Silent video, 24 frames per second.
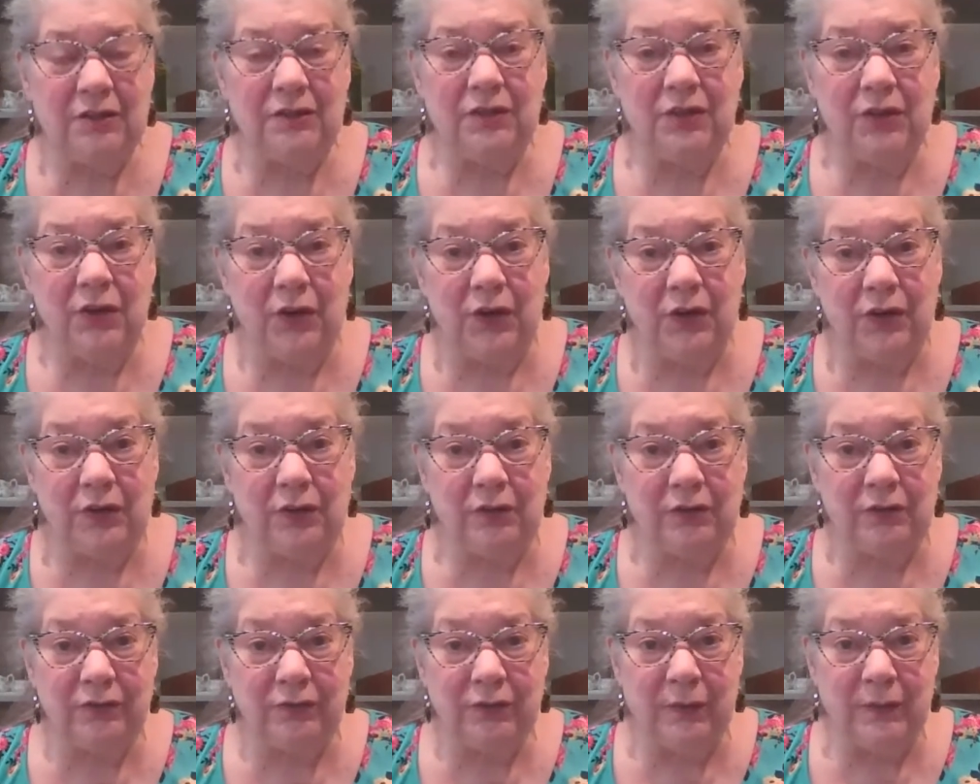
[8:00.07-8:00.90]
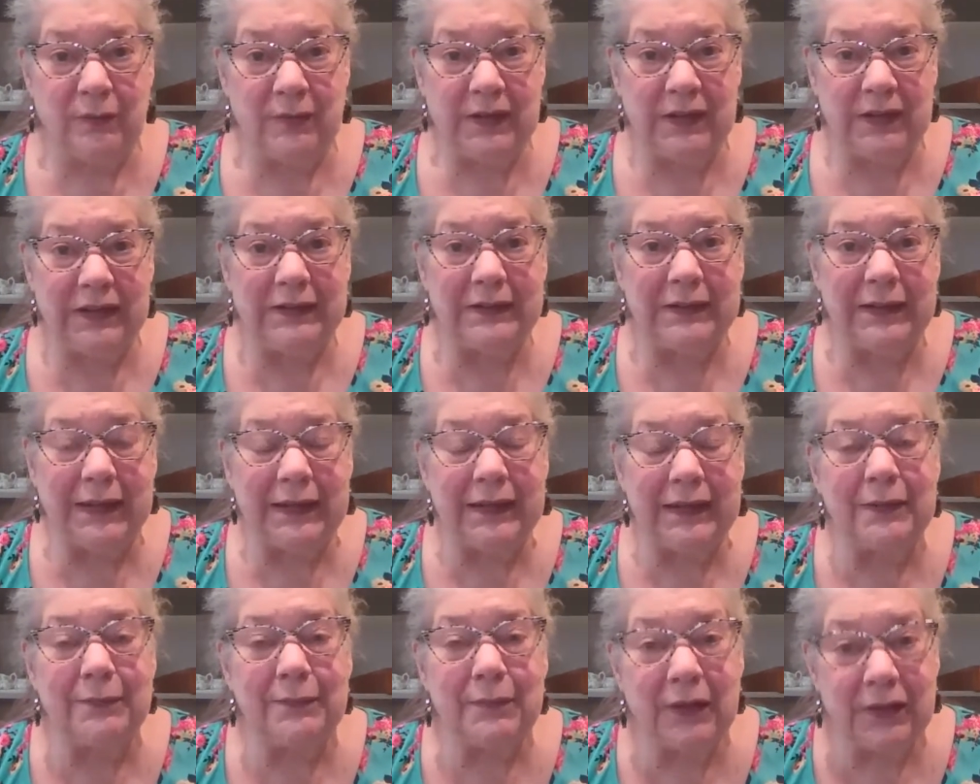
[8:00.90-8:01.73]
of an article from the
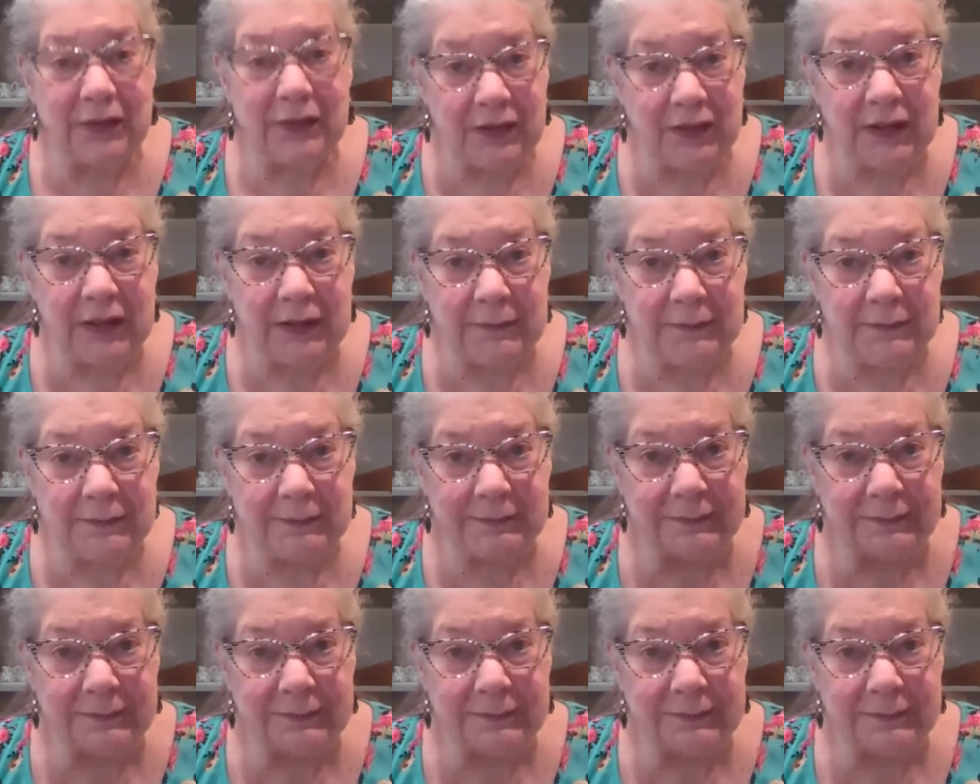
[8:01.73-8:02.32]
Atlantic Monthly